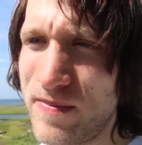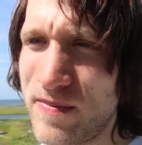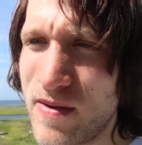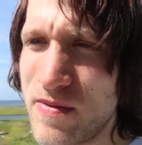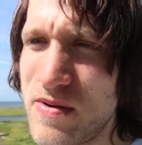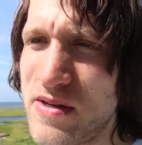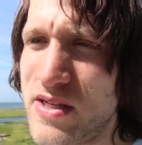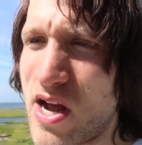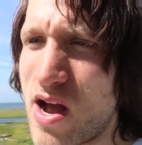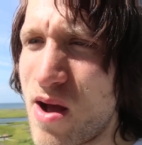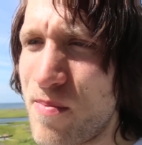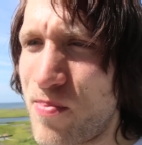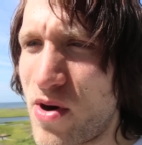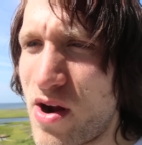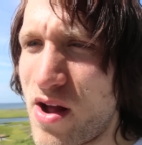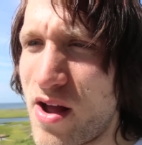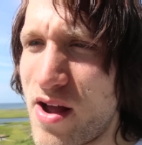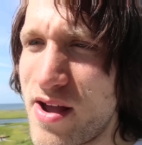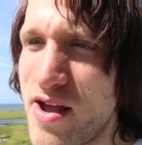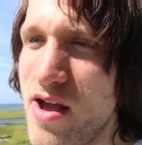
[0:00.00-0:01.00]
I mean, Tom
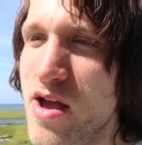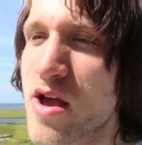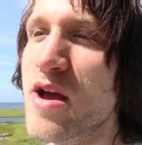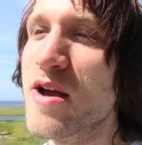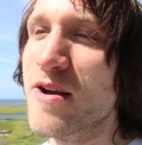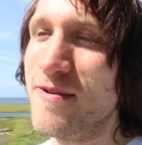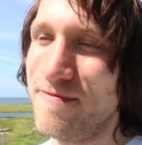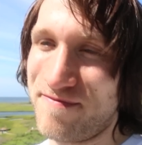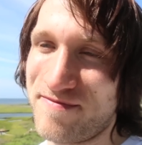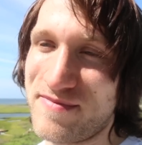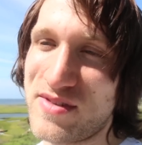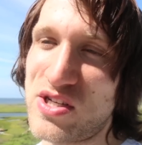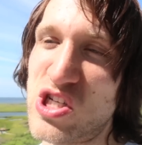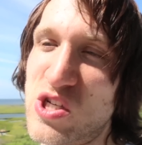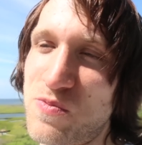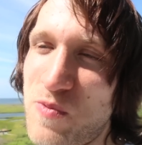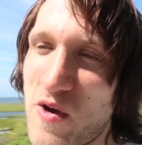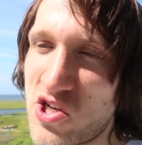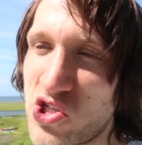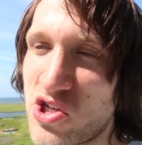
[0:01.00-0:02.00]
probably
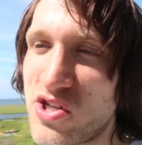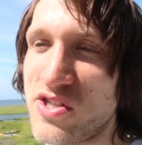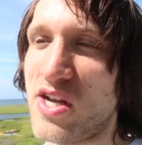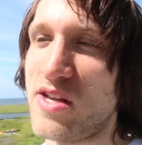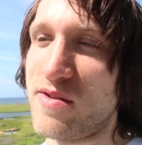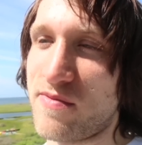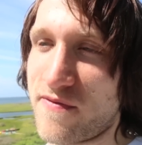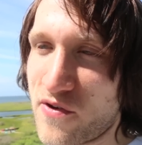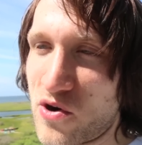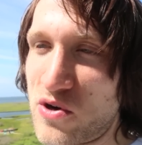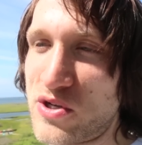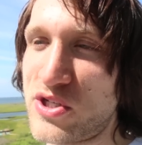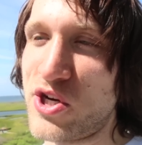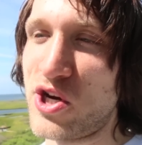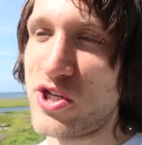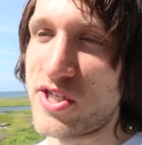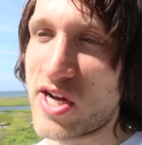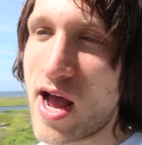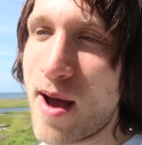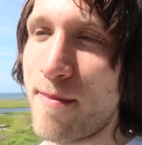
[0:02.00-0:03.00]
suspicious that first
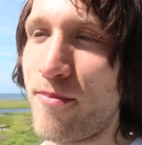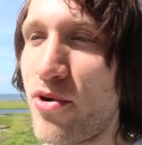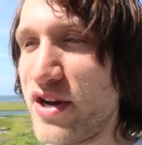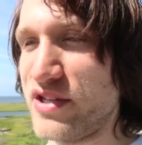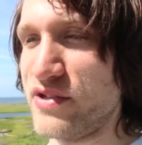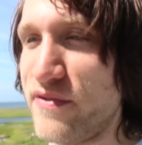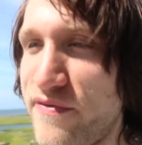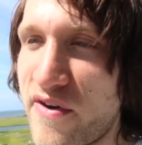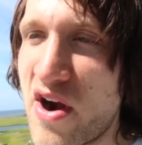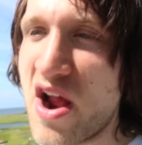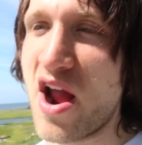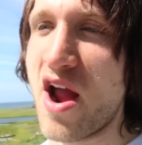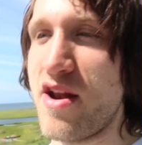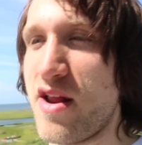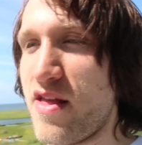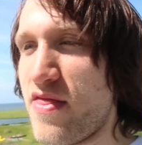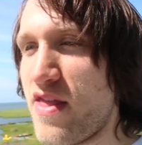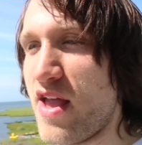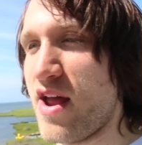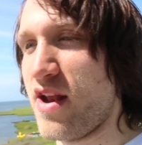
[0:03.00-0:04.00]
year Tom brings a friend
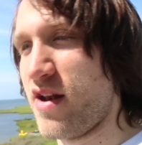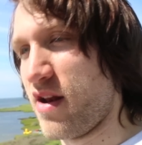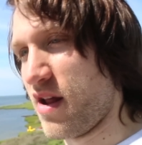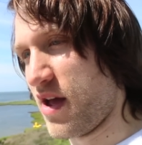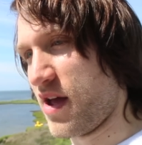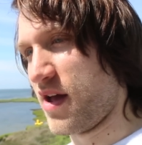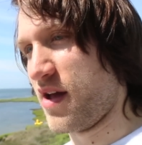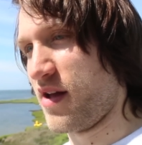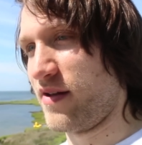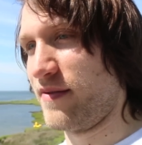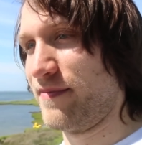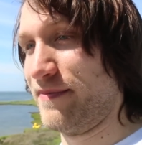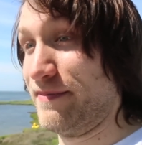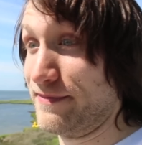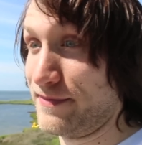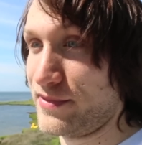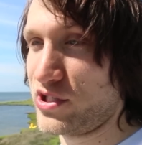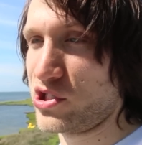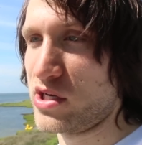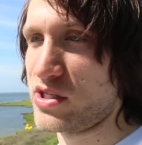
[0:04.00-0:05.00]
and then uh,
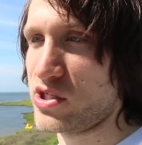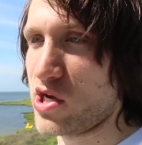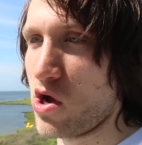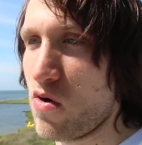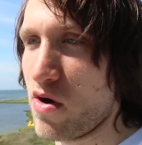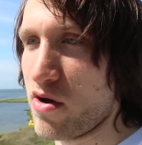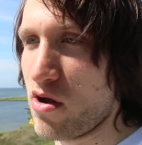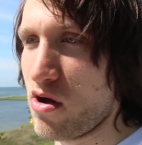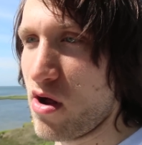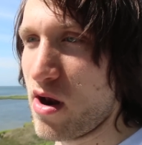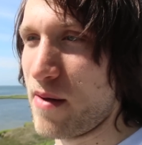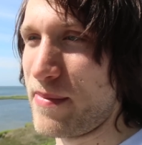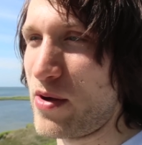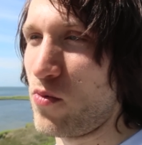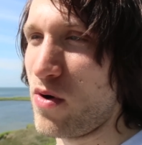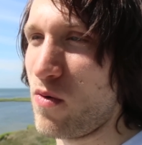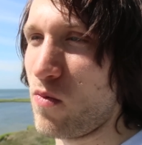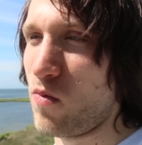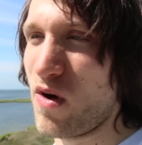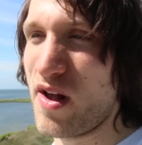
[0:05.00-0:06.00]
shit's going on. I mean,
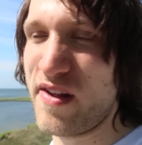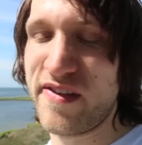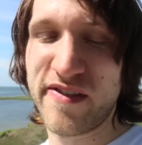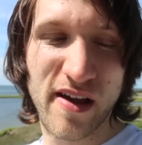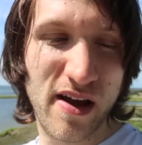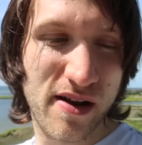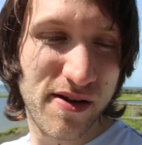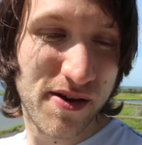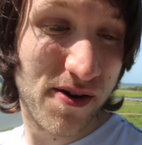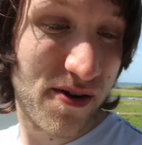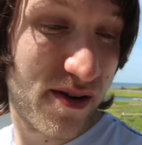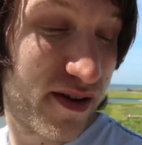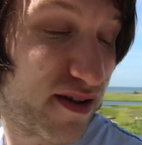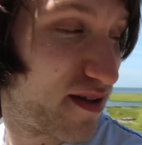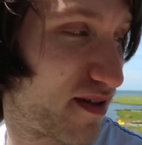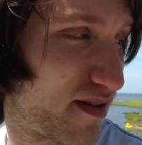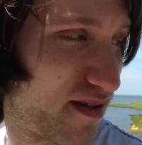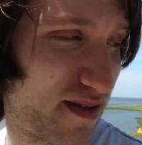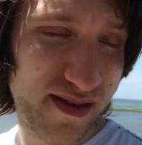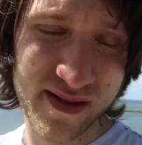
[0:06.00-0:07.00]
what was that, dude?
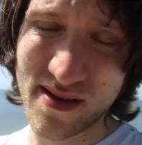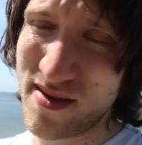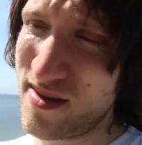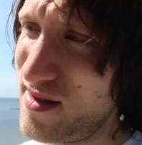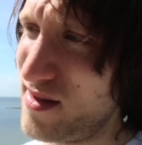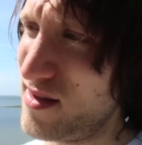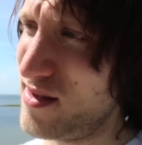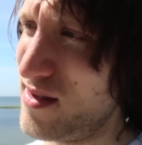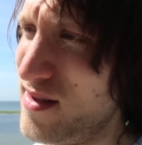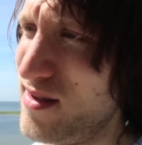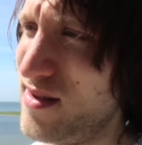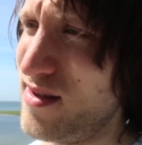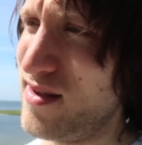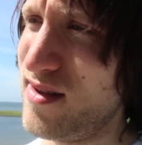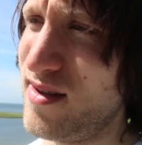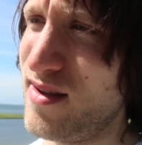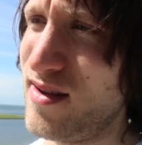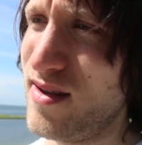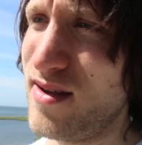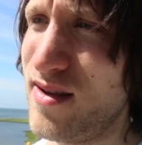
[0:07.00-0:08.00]

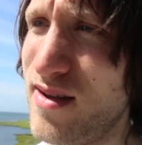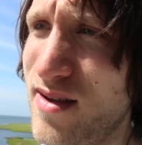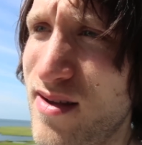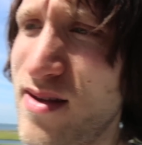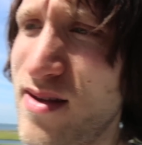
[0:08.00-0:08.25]
That's good